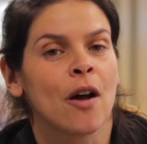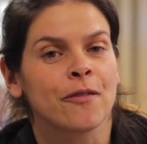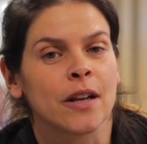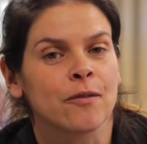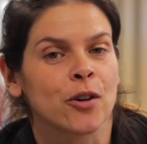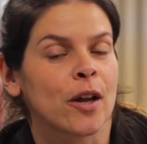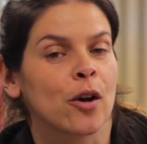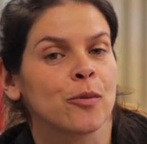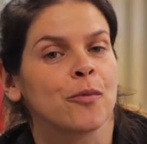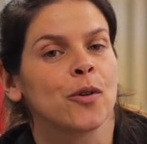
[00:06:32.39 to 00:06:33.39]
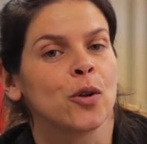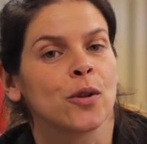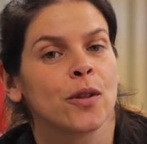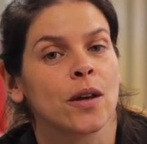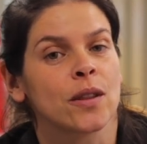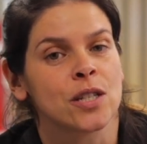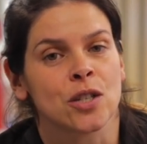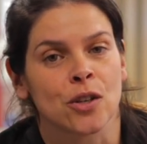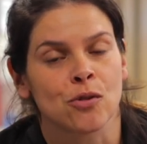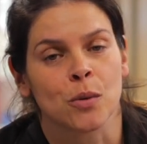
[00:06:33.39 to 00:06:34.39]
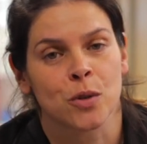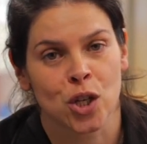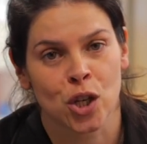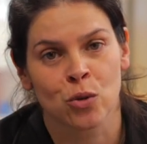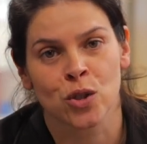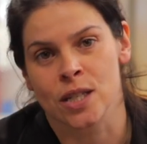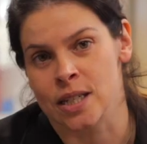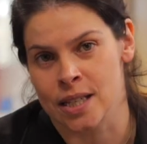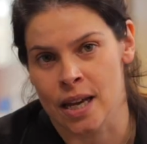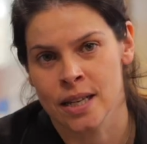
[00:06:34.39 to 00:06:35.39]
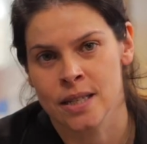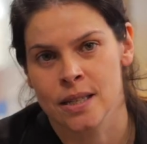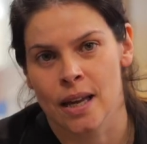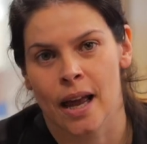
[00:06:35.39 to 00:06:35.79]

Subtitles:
are feeling very hopeful that this surgery was a huge success,